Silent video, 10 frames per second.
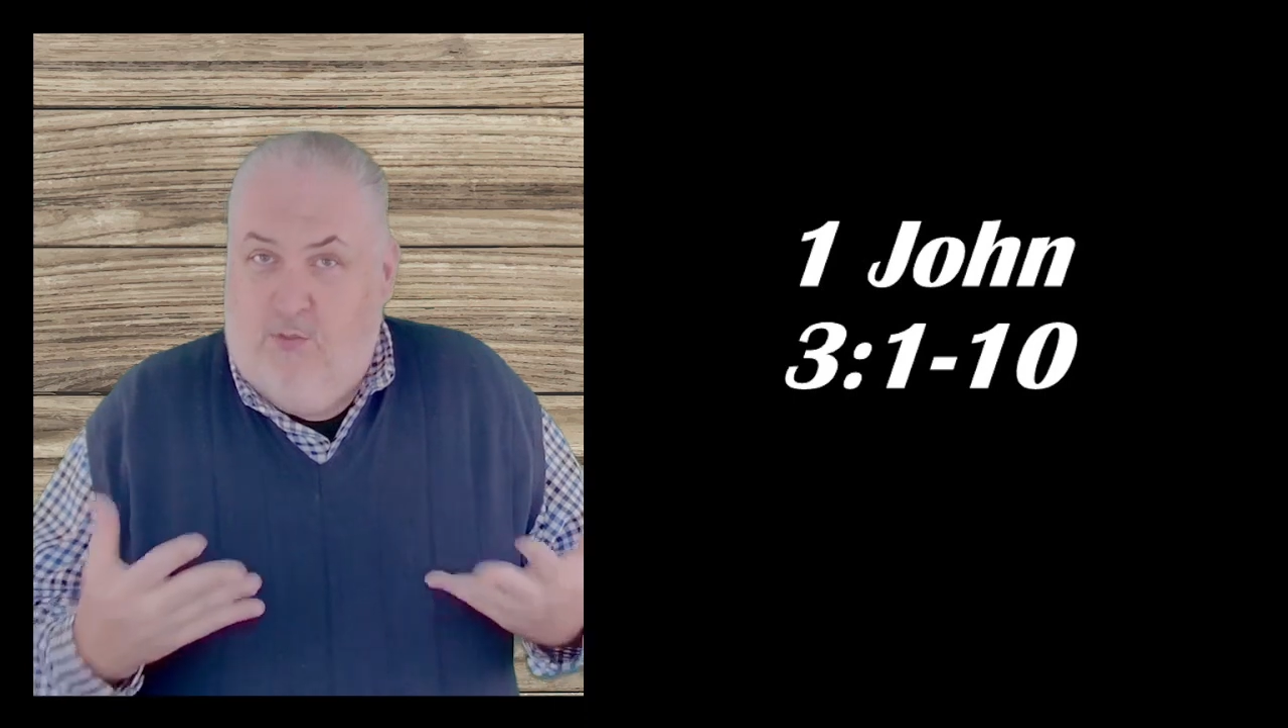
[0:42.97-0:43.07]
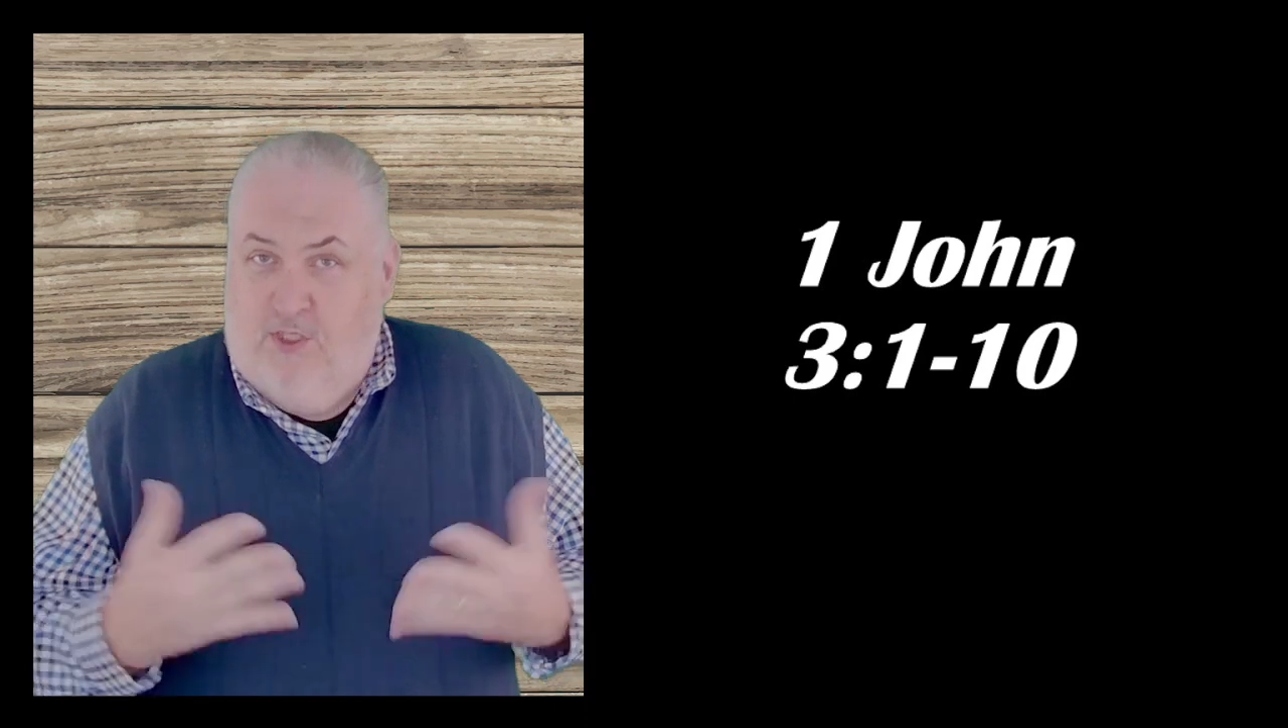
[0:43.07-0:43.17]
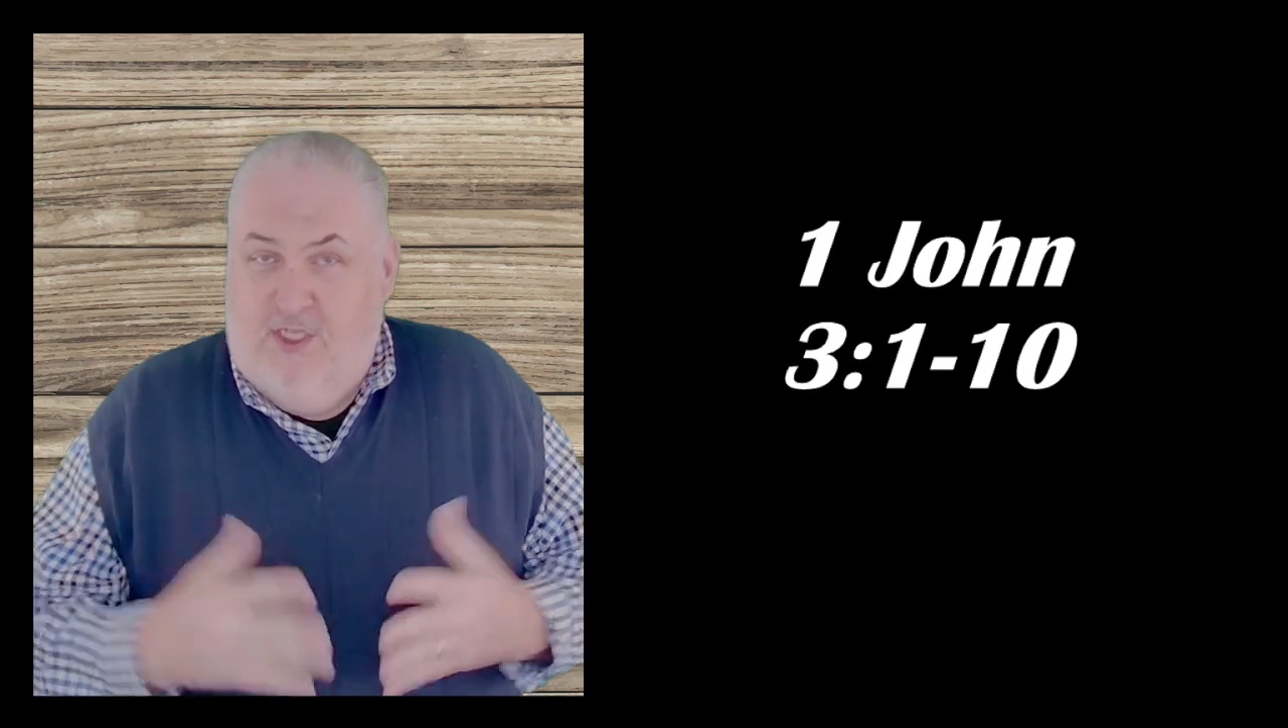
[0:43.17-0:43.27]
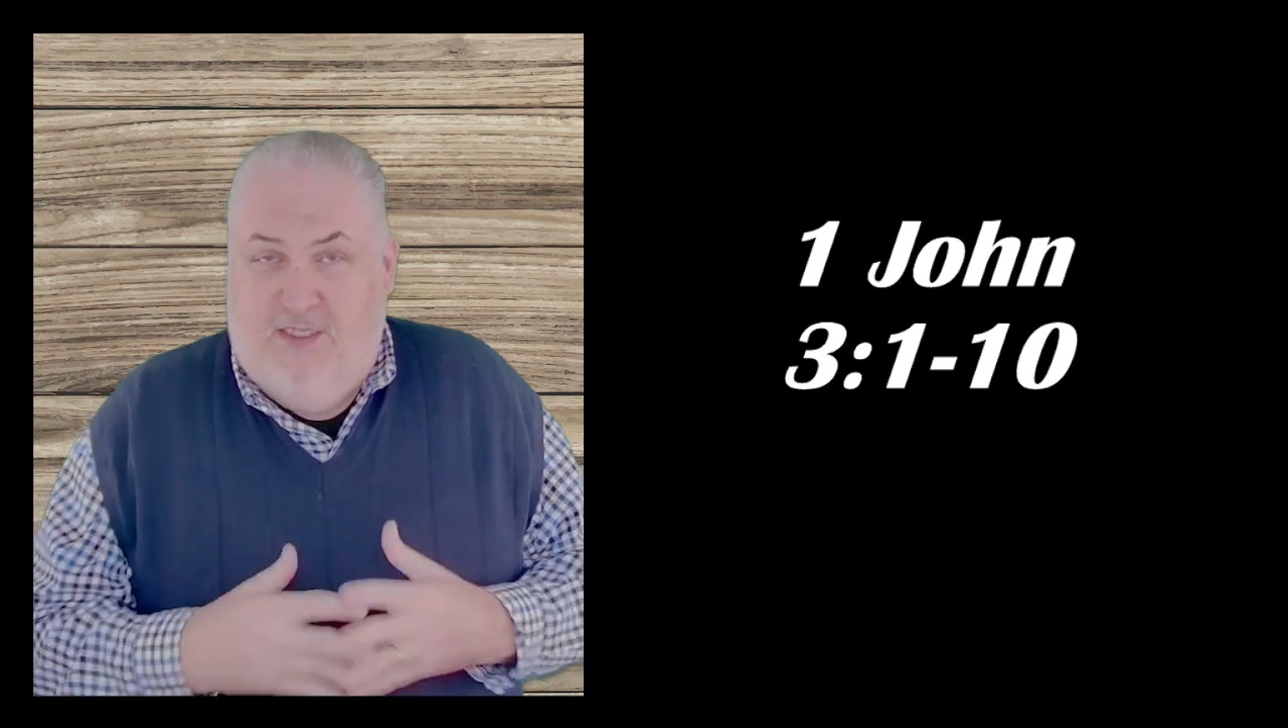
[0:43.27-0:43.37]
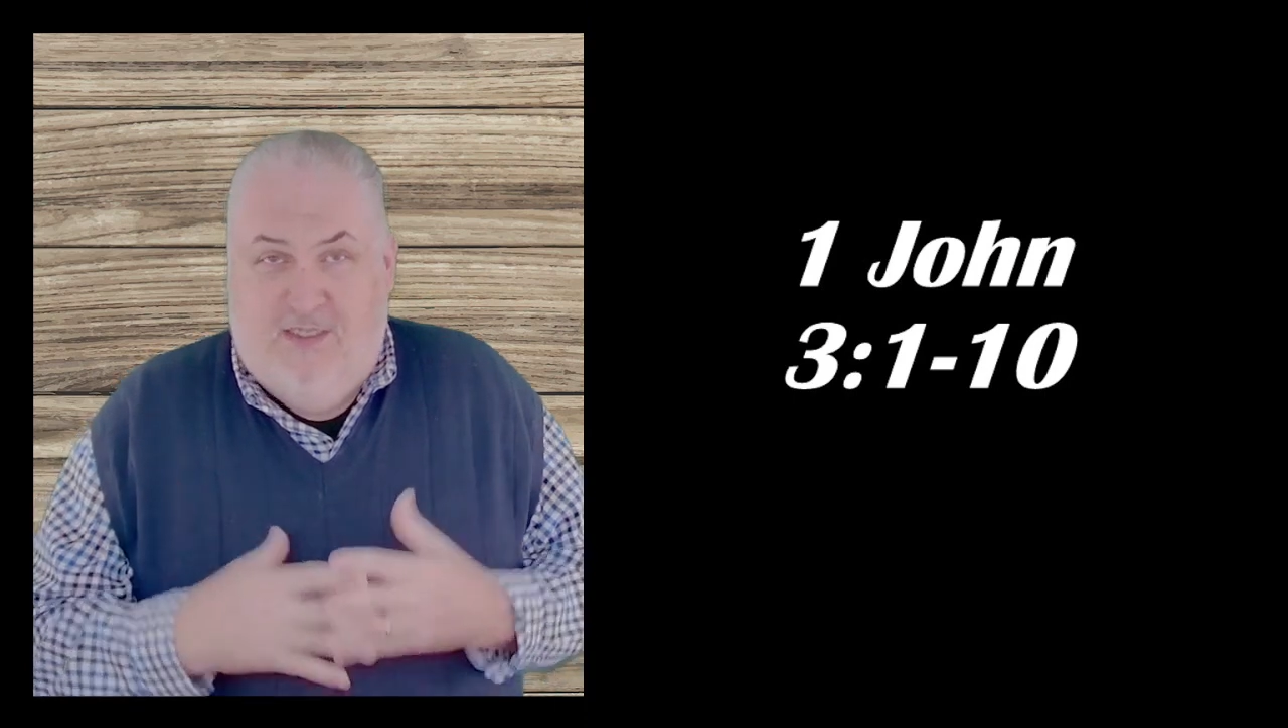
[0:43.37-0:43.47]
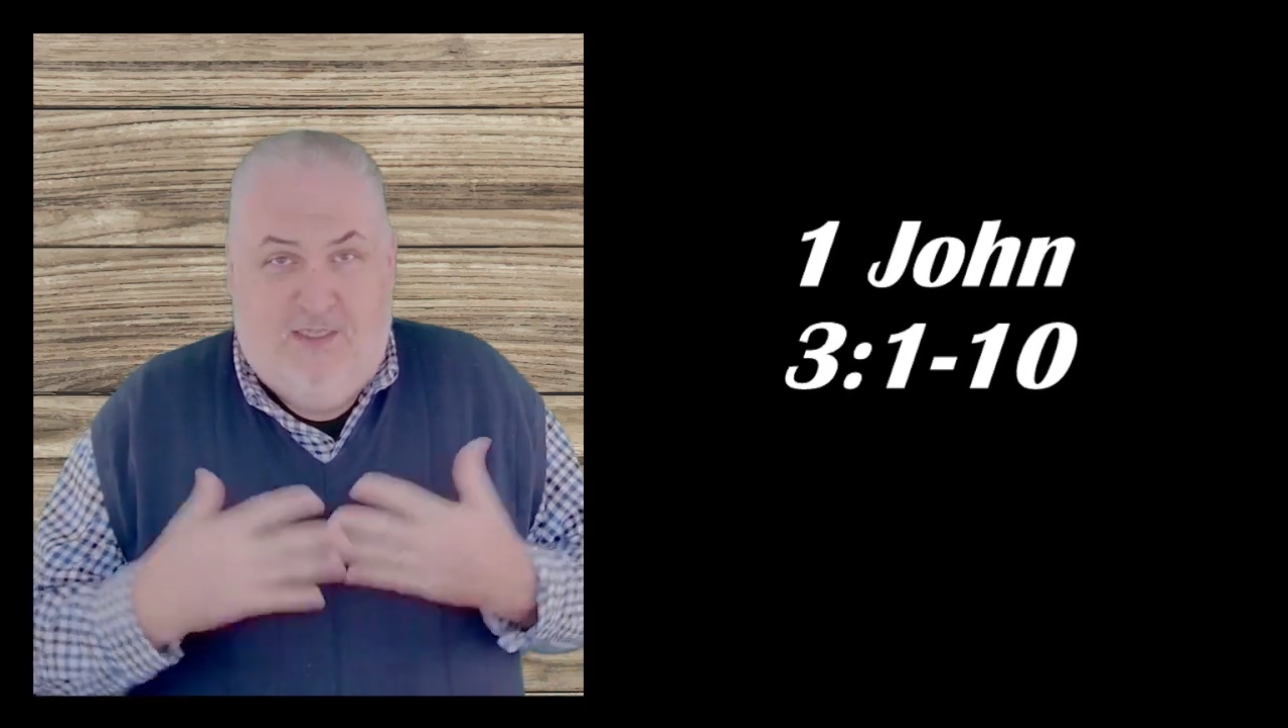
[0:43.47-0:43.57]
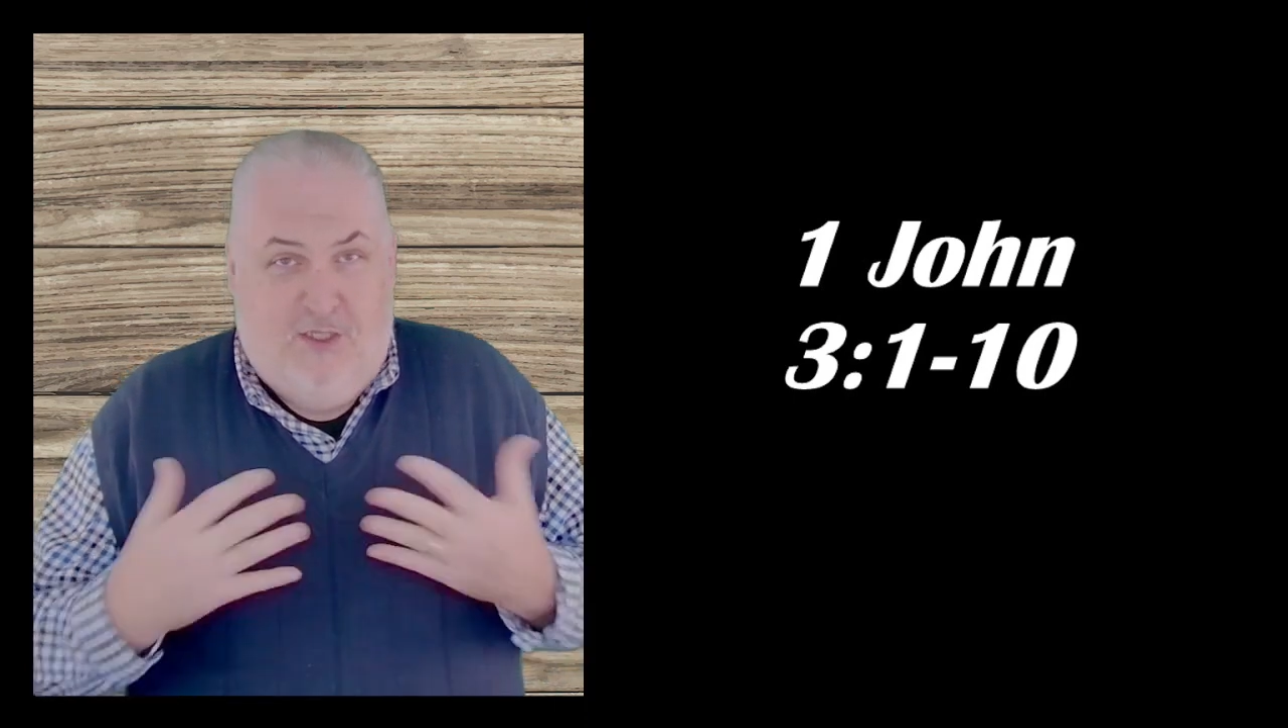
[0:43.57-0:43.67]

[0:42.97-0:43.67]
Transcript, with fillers: with Jesus,